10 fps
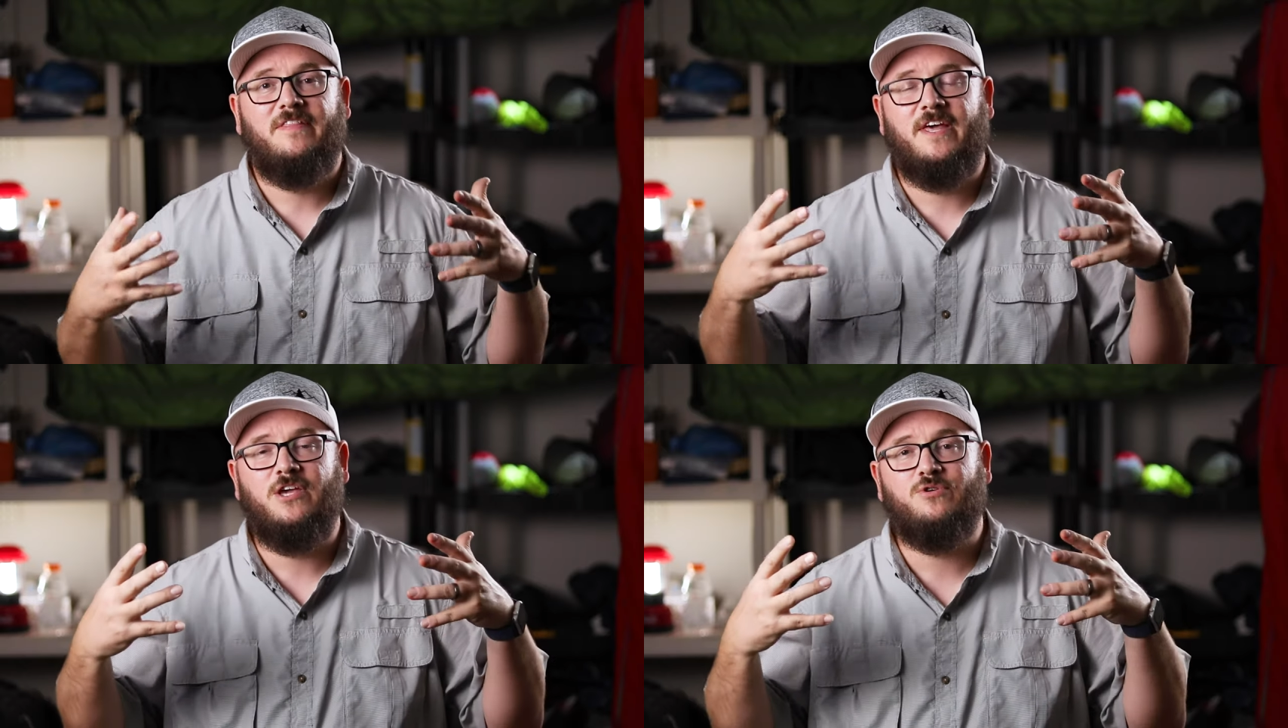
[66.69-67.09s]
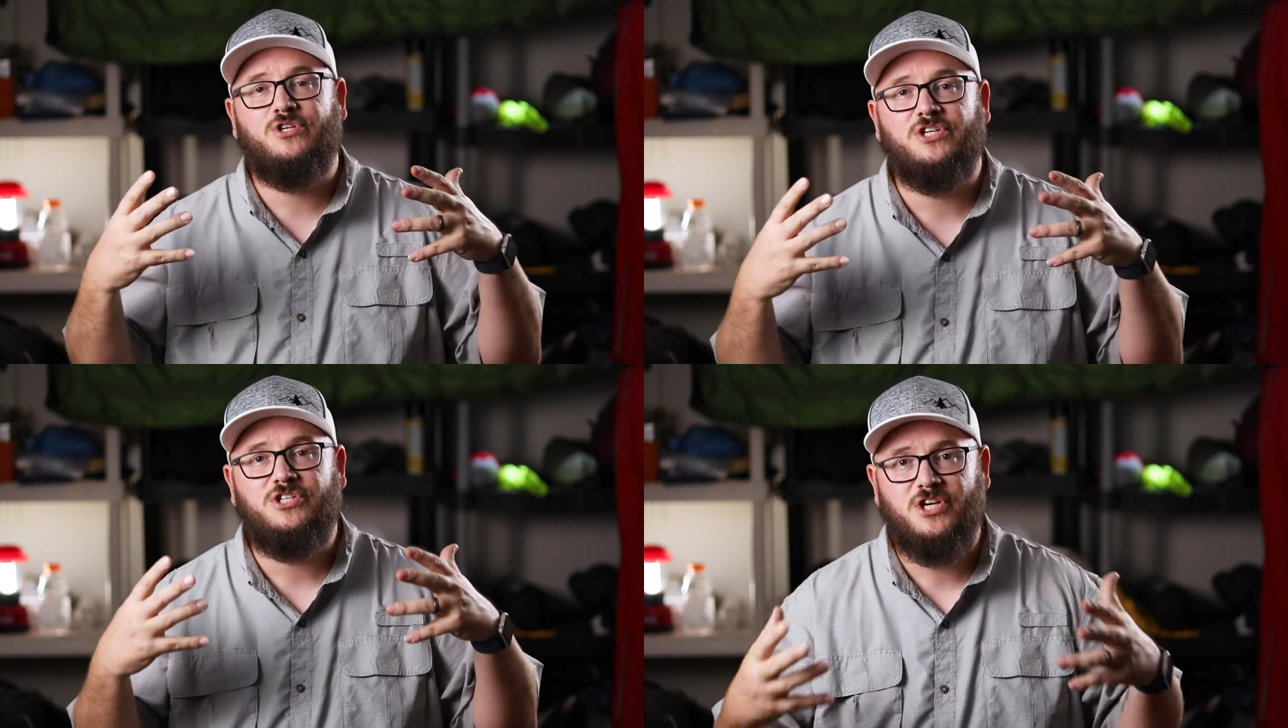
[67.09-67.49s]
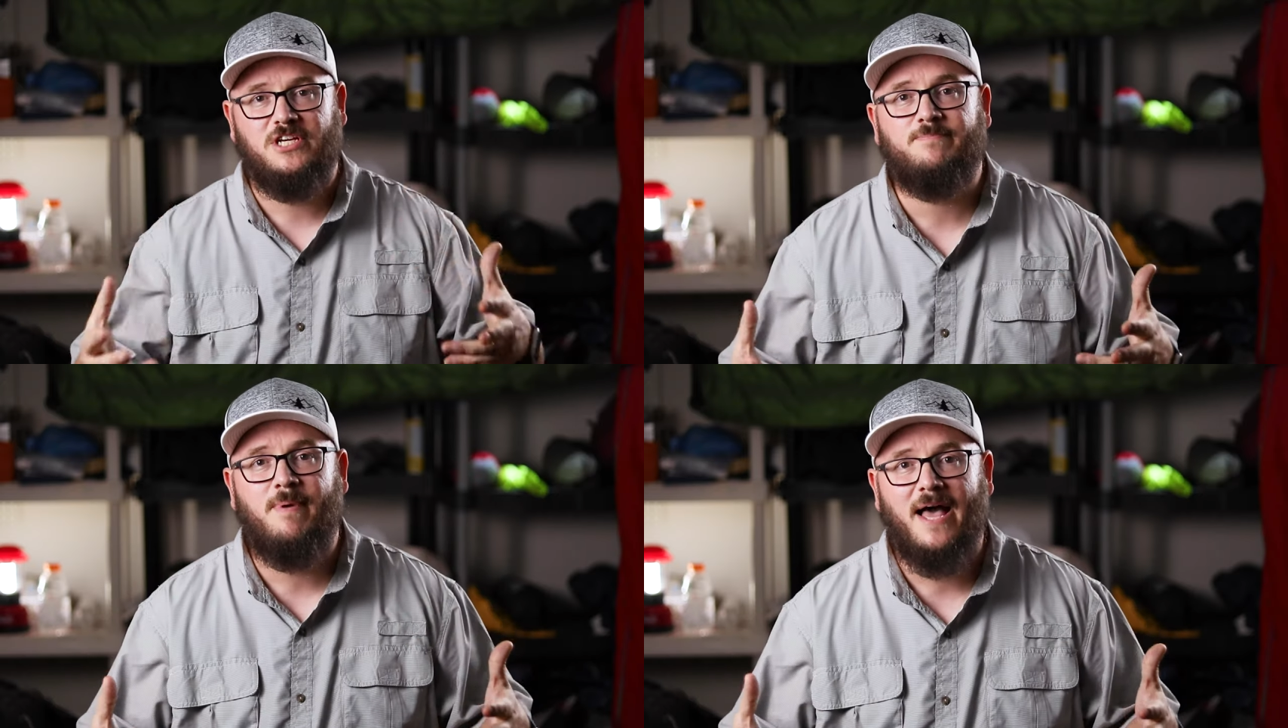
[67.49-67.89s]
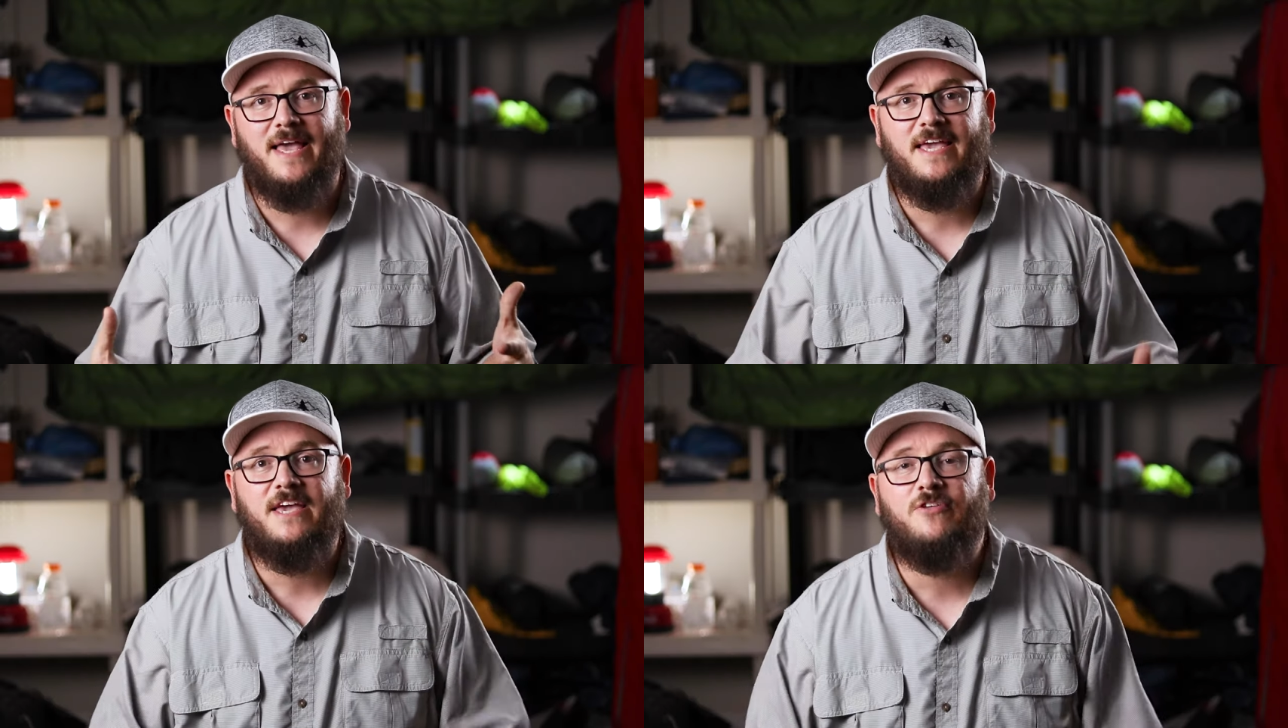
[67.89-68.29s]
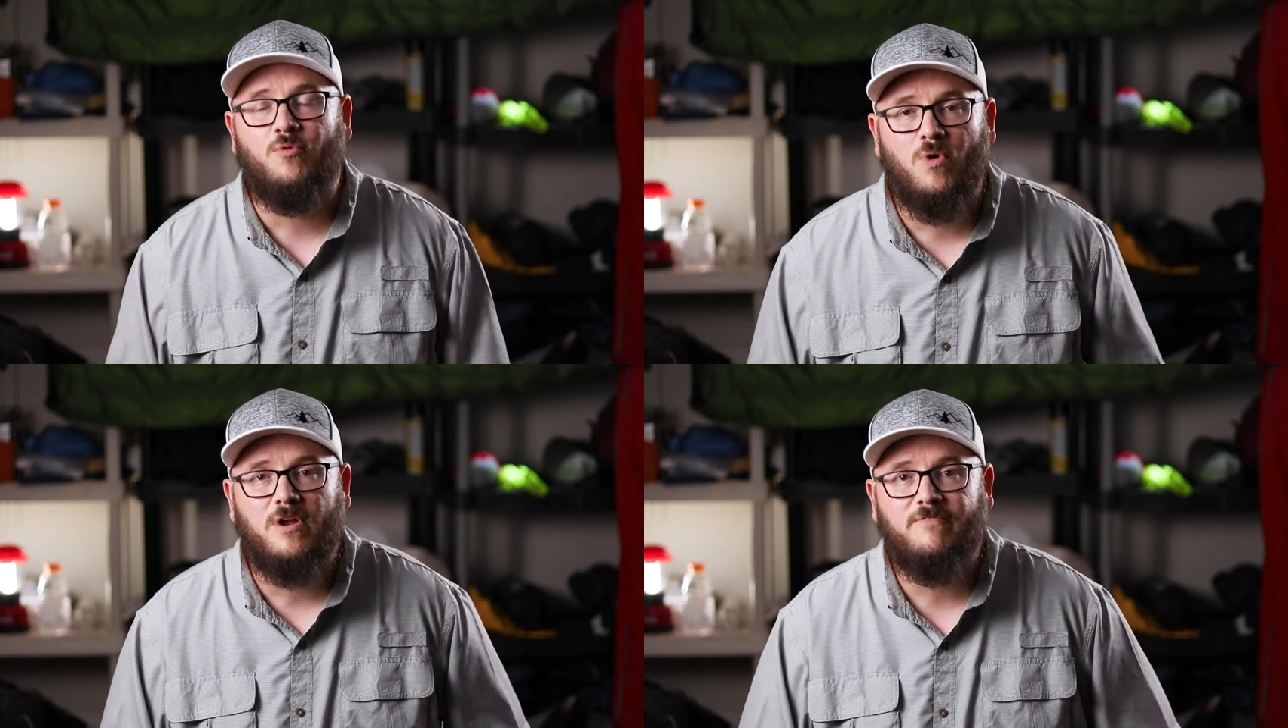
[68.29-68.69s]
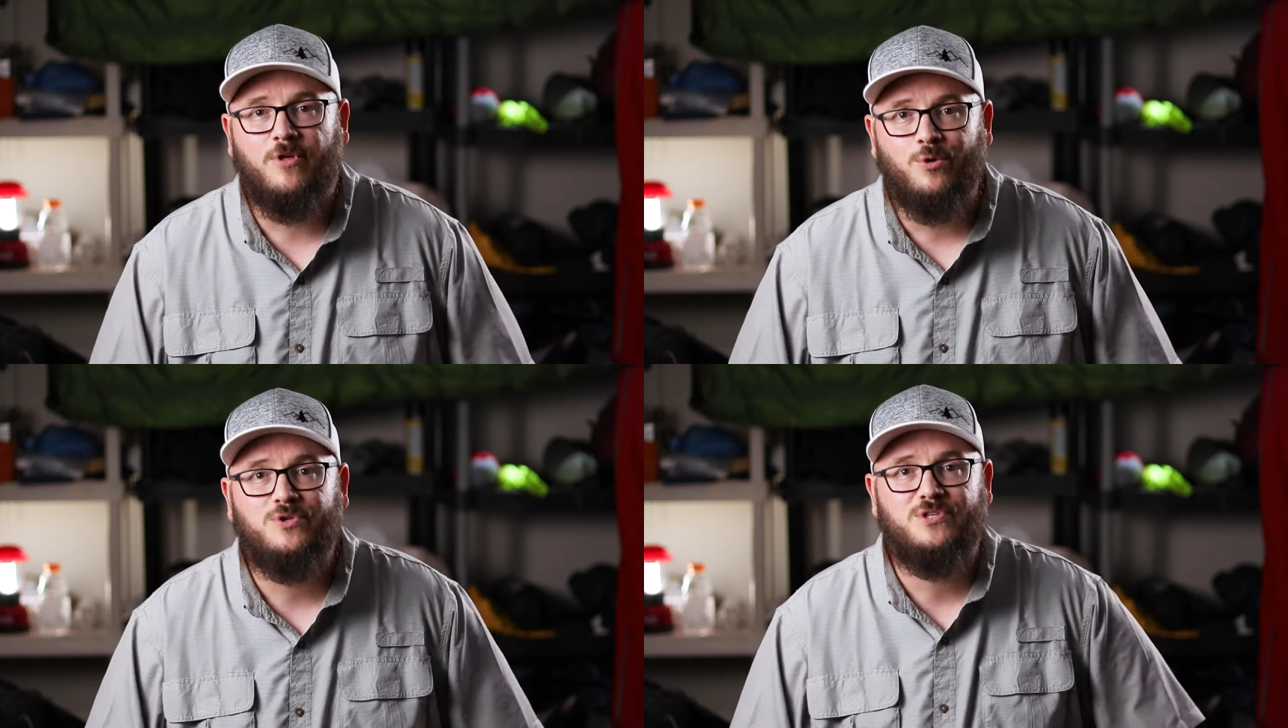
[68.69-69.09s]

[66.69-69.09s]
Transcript: that you should just buy either one of those